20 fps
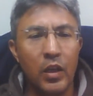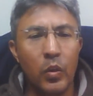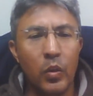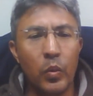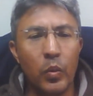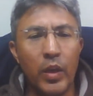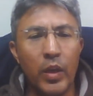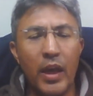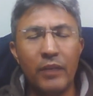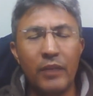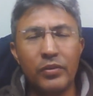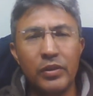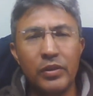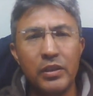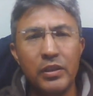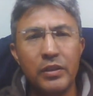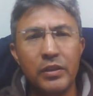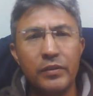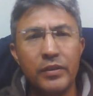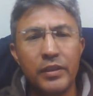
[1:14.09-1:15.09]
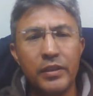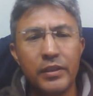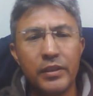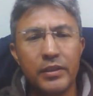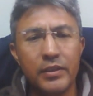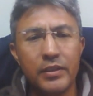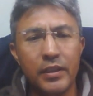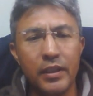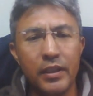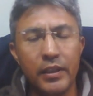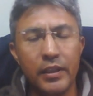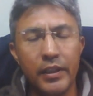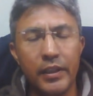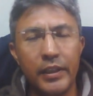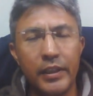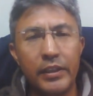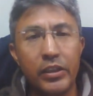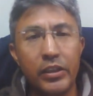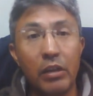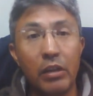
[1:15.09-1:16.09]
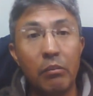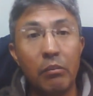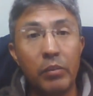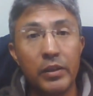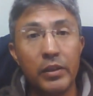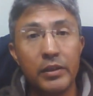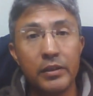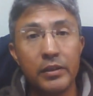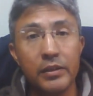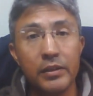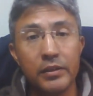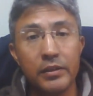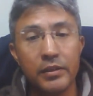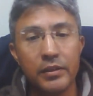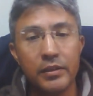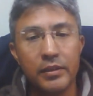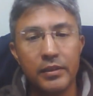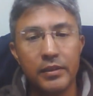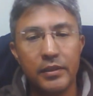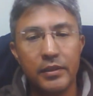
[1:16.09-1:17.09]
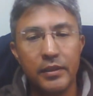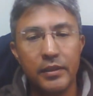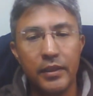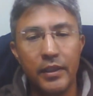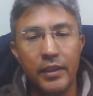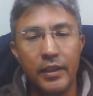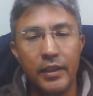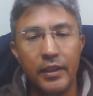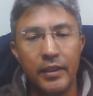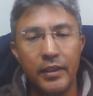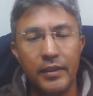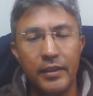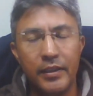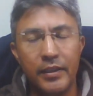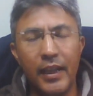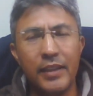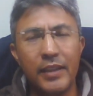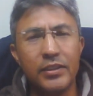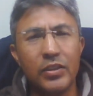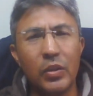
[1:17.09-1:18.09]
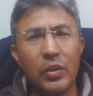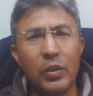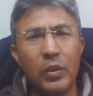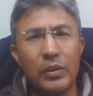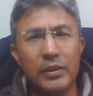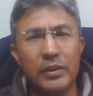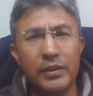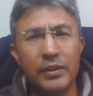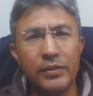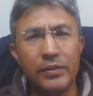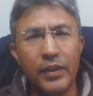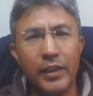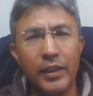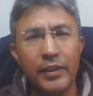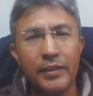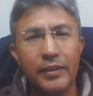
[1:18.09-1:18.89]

We have to live this incompleteness. That is called living.